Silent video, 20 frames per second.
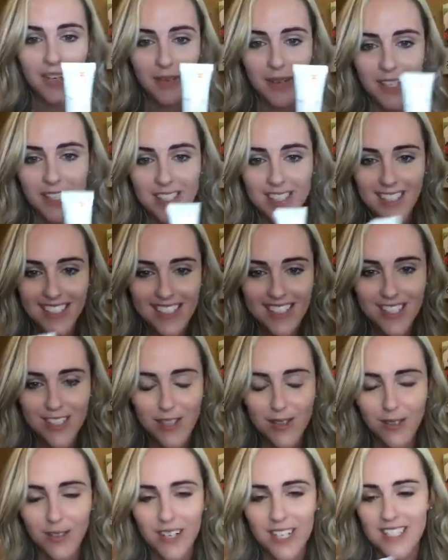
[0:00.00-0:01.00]
I see
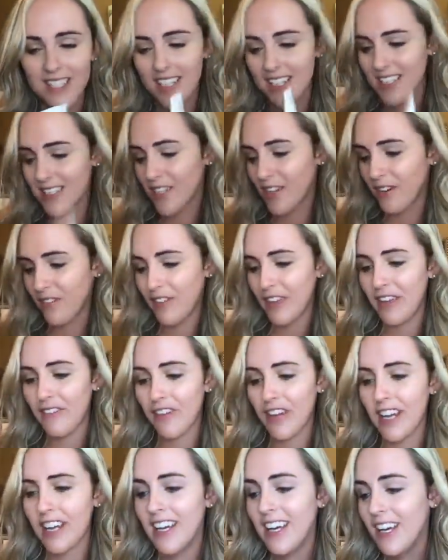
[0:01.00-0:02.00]
Tori said it's her
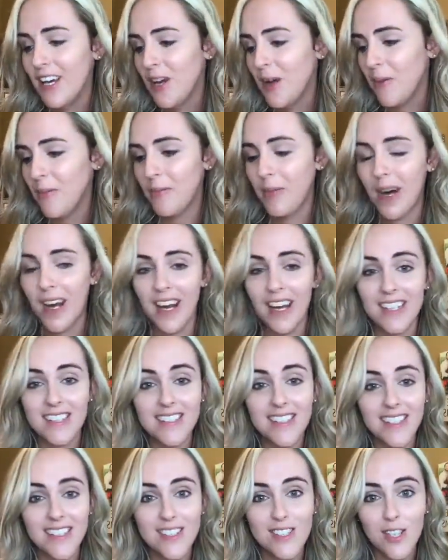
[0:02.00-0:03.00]
favorite,
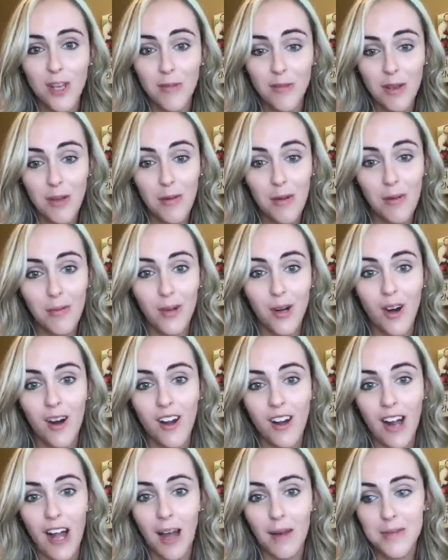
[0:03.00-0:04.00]
but so many people
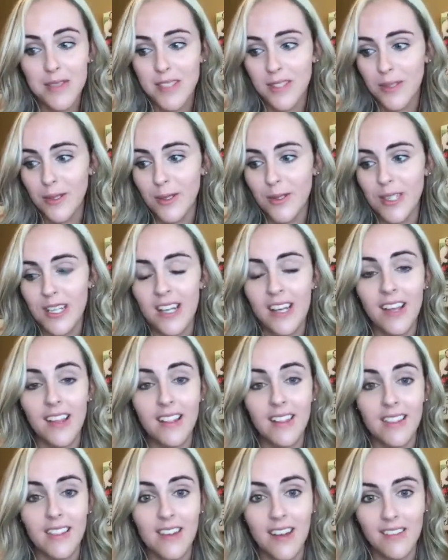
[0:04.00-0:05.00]
are absolutely
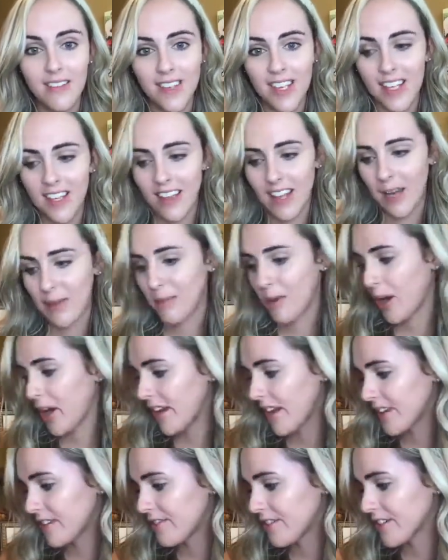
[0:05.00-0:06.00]
loving that
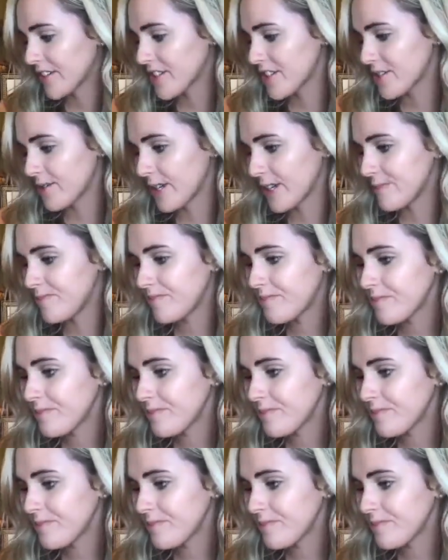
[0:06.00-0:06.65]
product for sure.